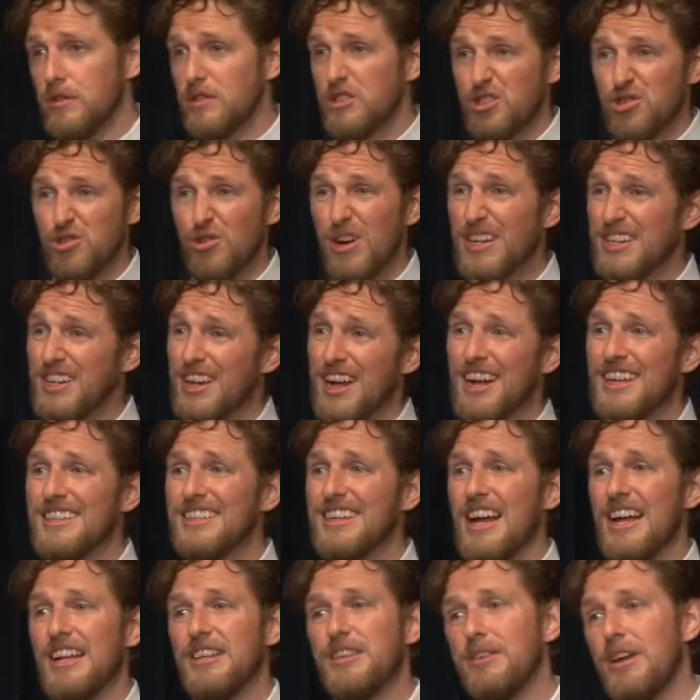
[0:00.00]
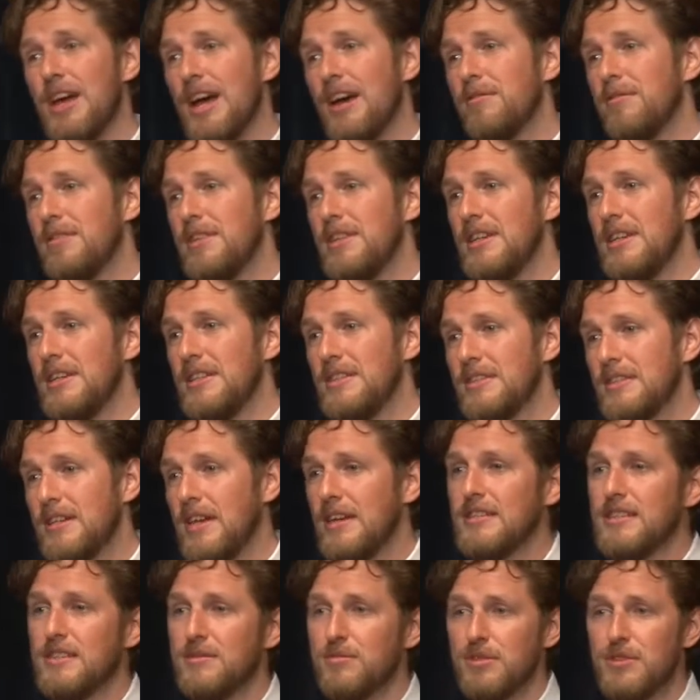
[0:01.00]
direct contact you have with these
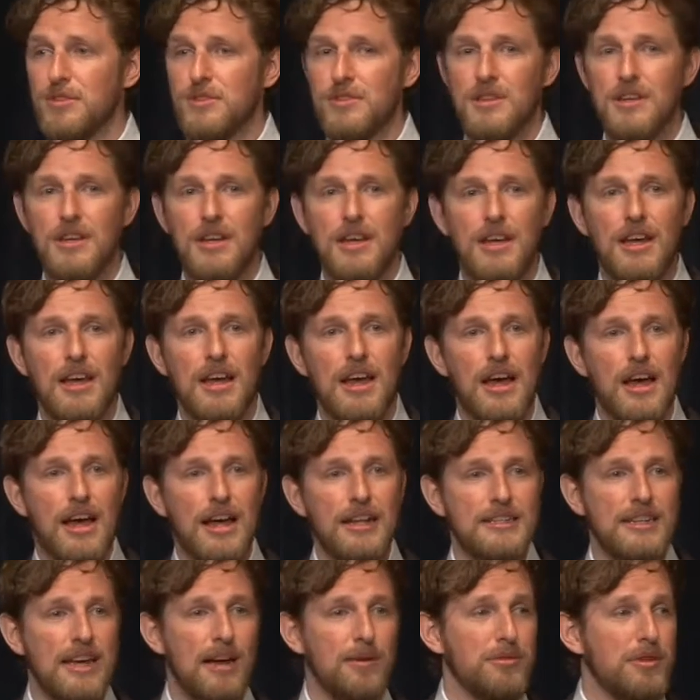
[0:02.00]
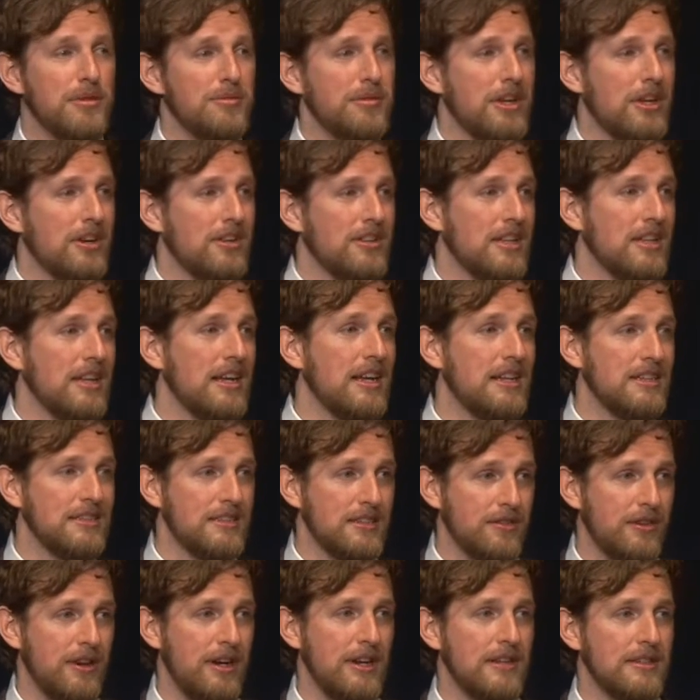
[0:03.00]
customers uh, to help them get on the latest
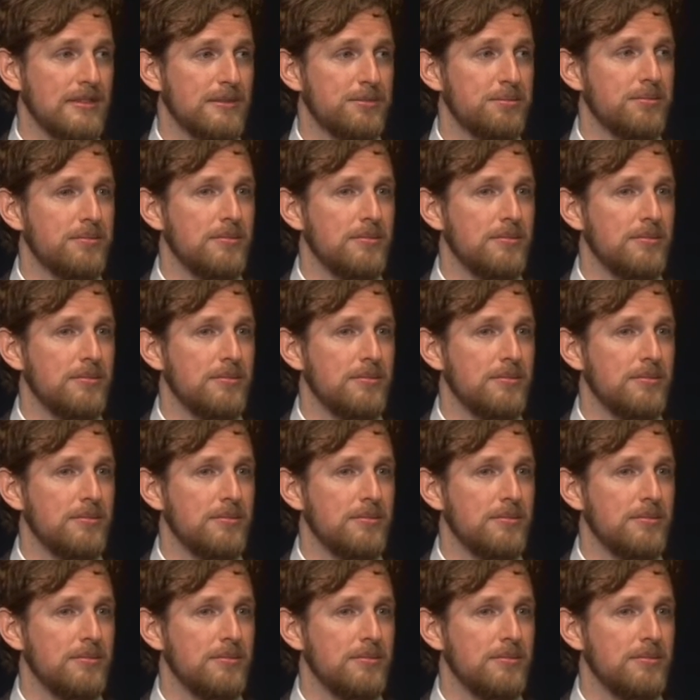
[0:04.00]
and greatest?